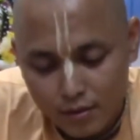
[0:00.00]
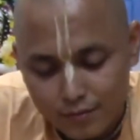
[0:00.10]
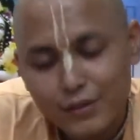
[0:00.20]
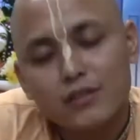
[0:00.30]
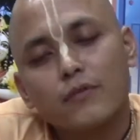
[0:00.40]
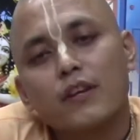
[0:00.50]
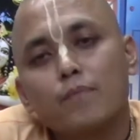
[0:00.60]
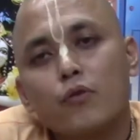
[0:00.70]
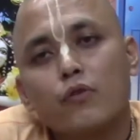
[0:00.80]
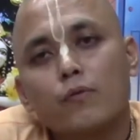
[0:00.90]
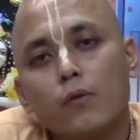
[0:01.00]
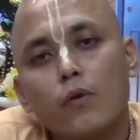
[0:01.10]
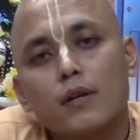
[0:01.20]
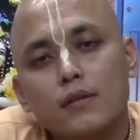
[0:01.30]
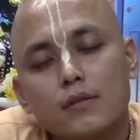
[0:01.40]
There is a very beautiful
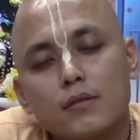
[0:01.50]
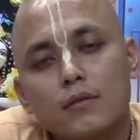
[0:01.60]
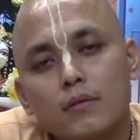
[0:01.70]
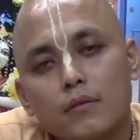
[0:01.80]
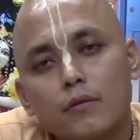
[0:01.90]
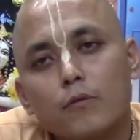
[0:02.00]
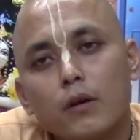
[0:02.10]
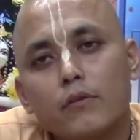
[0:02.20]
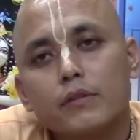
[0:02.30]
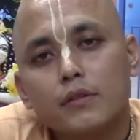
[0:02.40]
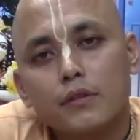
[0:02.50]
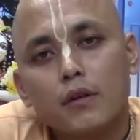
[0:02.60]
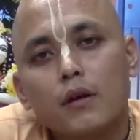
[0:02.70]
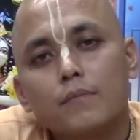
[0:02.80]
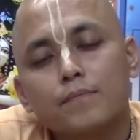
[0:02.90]
verse in the Bhagavad
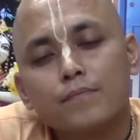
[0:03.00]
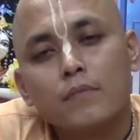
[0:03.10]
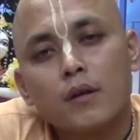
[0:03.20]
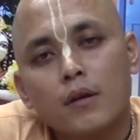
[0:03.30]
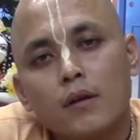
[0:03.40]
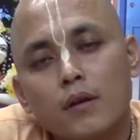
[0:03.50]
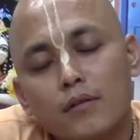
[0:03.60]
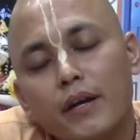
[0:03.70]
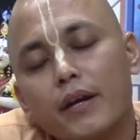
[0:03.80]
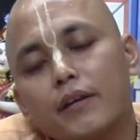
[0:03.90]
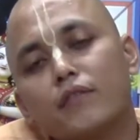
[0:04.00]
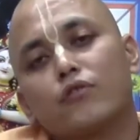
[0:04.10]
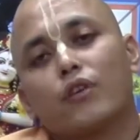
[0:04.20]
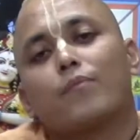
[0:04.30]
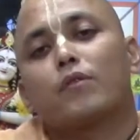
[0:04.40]
Geeta in the 18th
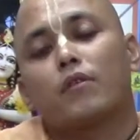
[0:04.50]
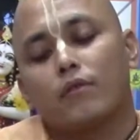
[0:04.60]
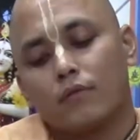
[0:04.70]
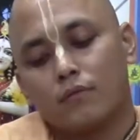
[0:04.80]
chapter.